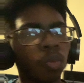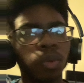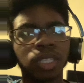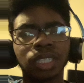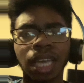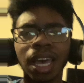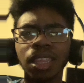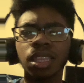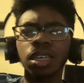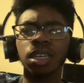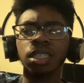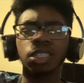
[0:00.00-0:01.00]
Was that
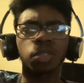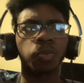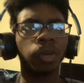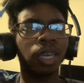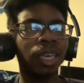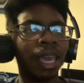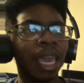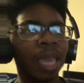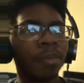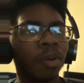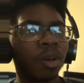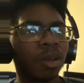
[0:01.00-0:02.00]
the Squid
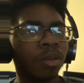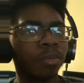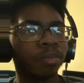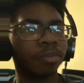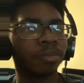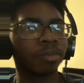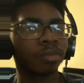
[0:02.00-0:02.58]
Game, um,